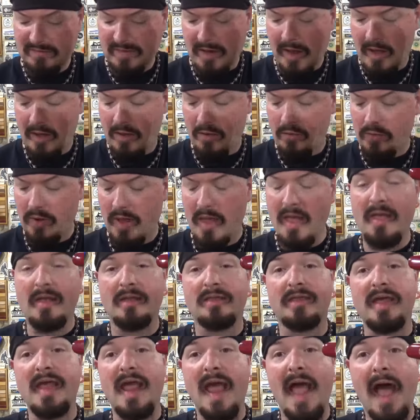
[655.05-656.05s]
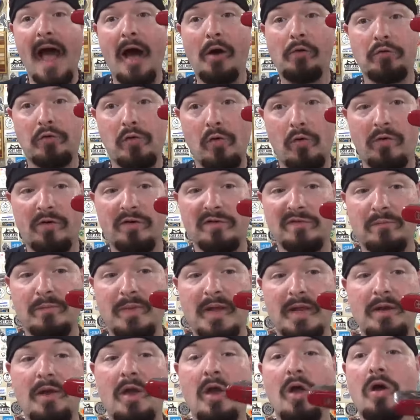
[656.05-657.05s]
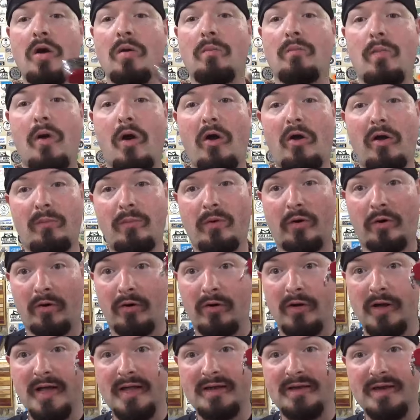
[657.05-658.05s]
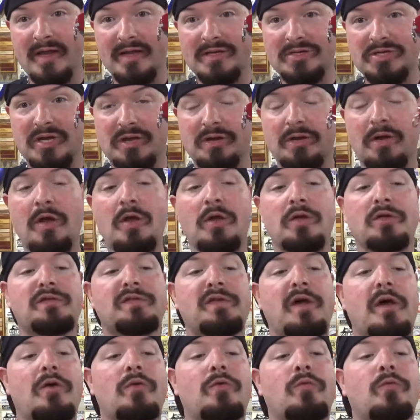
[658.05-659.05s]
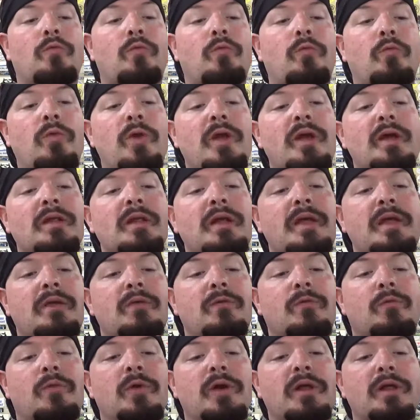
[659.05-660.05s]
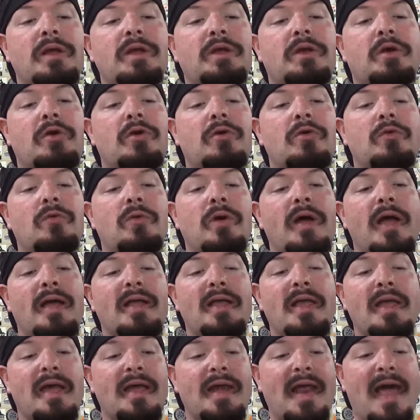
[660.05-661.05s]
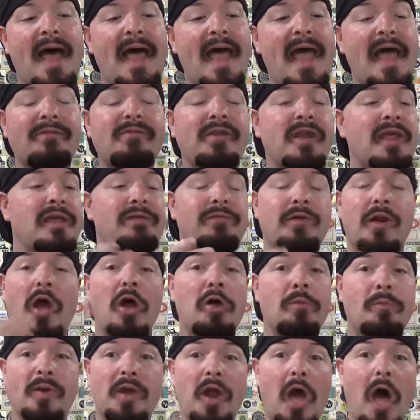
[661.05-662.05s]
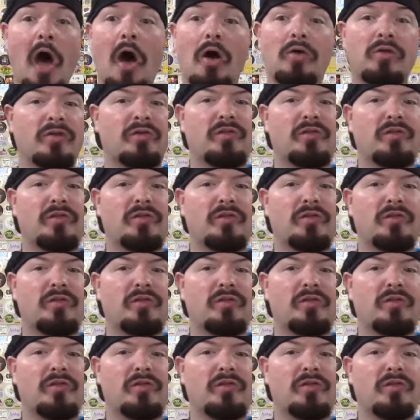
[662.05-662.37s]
called the Outdoorsman Marlboro edition. So really, really cool. Again, I haven't even opened all the